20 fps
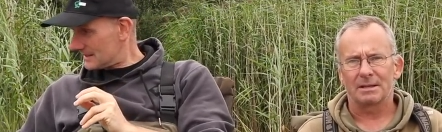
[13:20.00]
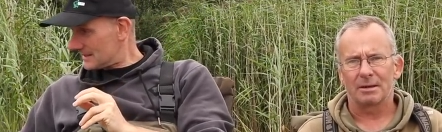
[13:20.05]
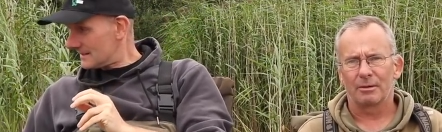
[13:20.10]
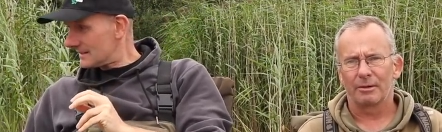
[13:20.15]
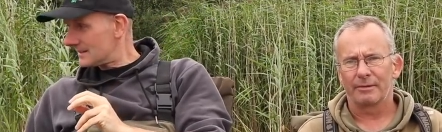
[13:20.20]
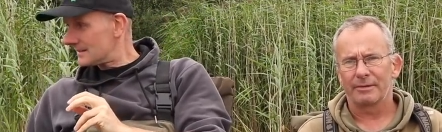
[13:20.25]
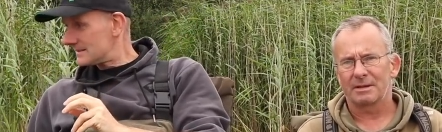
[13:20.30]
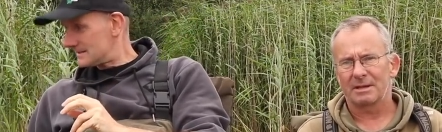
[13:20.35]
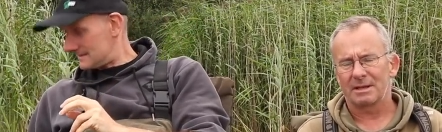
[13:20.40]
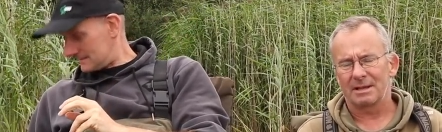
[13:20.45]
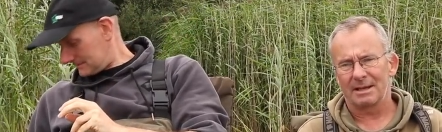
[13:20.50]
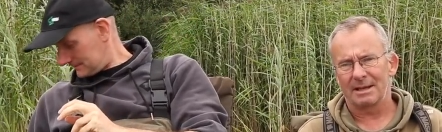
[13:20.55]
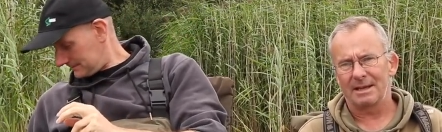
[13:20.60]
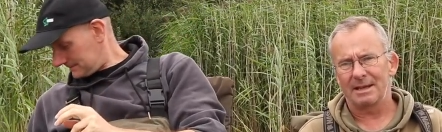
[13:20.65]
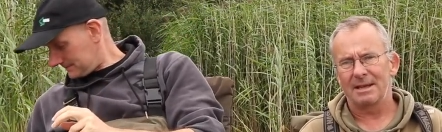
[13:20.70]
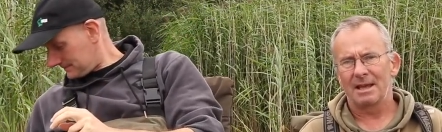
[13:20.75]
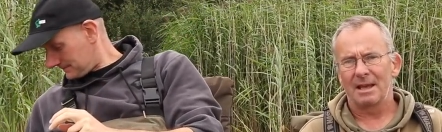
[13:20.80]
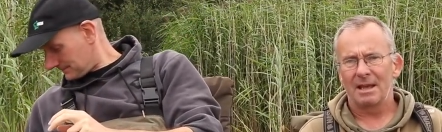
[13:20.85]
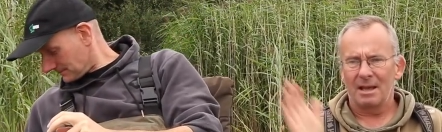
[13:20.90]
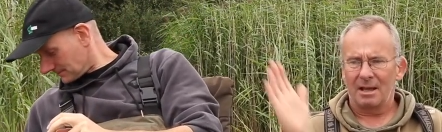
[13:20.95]
Speaker 1: so obviously
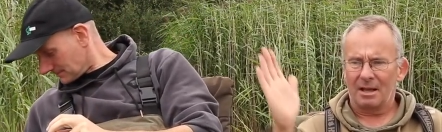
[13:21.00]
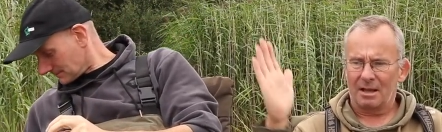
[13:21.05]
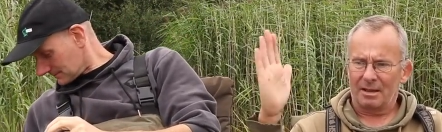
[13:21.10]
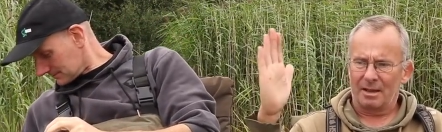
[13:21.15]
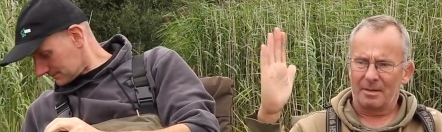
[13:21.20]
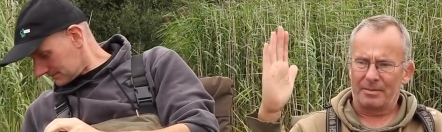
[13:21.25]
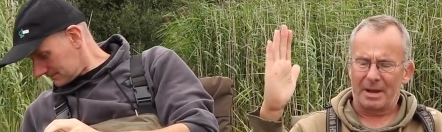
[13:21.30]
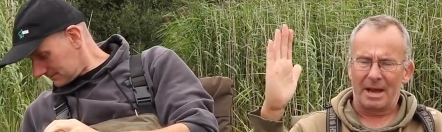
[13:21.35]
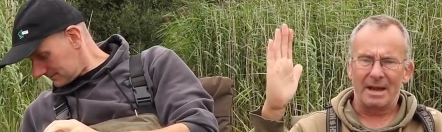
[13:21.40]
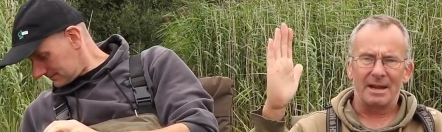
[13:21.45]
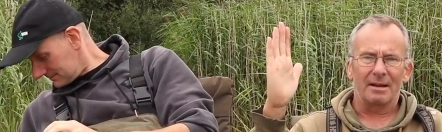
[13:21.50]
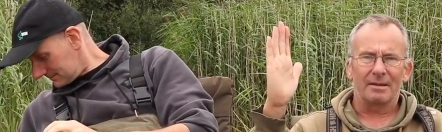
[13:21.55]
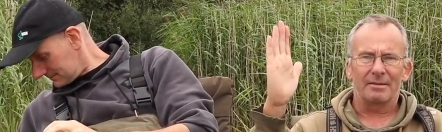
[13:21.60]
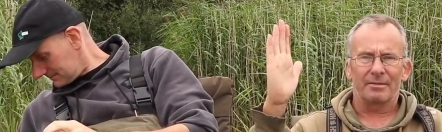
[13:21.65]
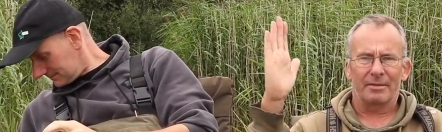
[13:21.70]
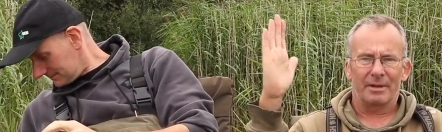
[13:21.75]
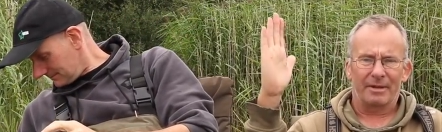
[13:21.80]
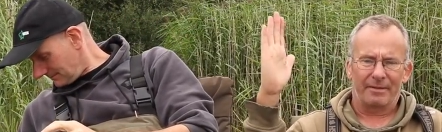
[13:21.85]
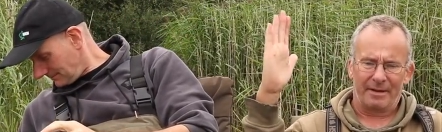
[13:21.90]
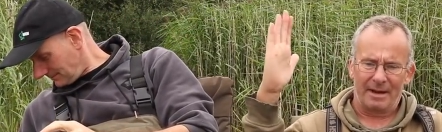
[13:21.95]
the bait,
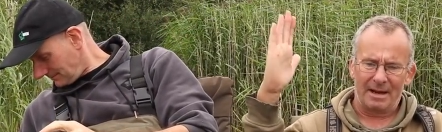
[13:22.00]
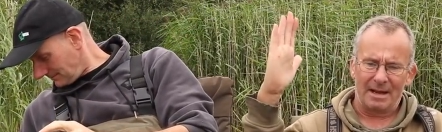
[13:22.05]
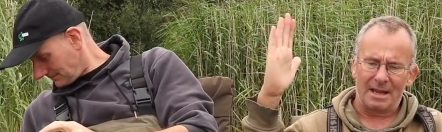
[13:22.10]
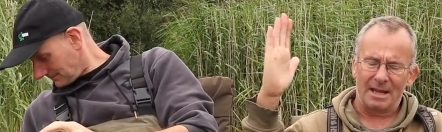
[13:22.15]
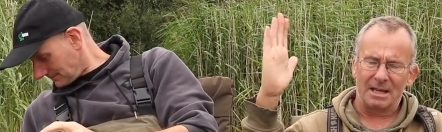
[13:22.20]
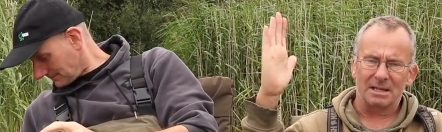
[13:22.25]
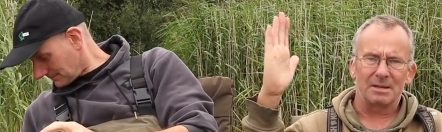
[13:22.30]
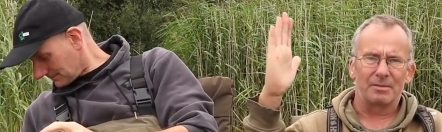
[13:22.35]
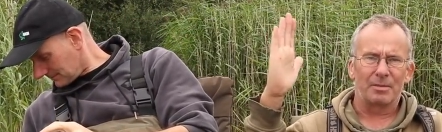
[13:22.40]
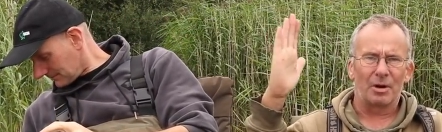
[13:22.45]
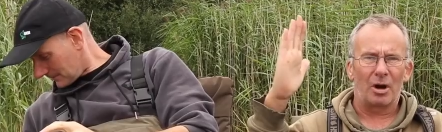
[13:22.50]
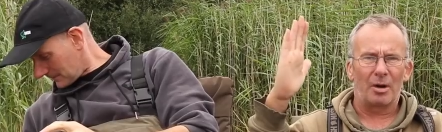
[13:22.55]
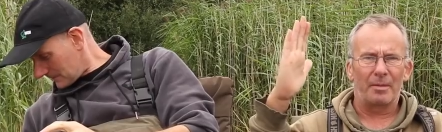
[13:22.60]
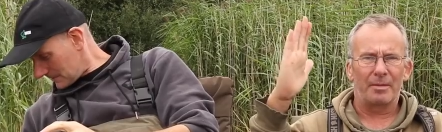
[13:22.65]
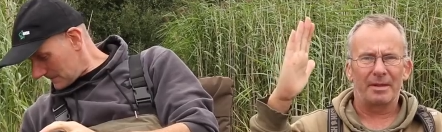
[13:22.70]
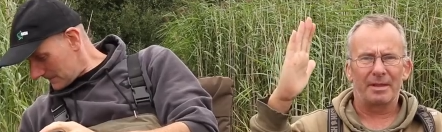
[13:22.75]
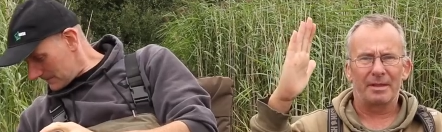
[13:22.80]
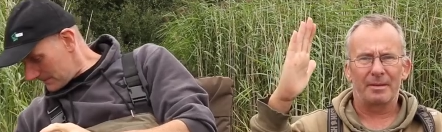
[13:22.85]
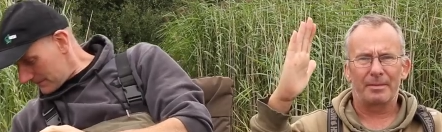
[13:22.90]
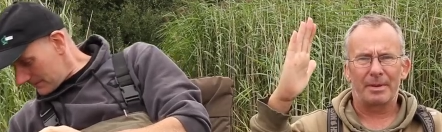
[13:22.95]
the feeder hits the bottom,
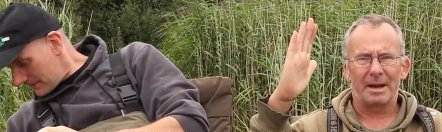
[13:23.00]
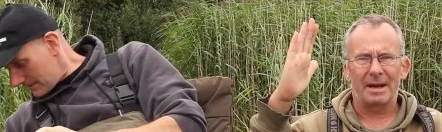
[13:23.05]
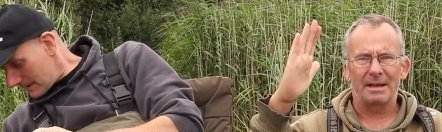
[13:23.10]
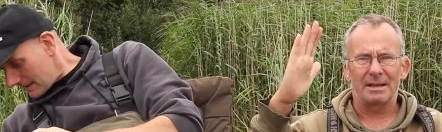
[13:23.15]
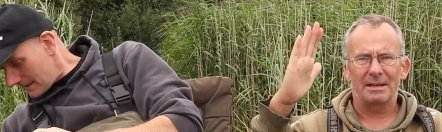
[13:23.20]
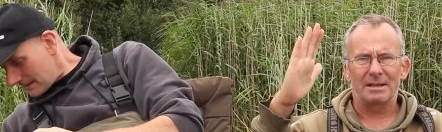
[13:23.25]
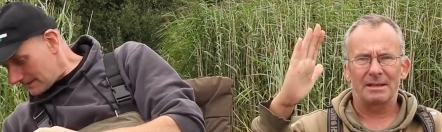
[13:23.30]
and the bait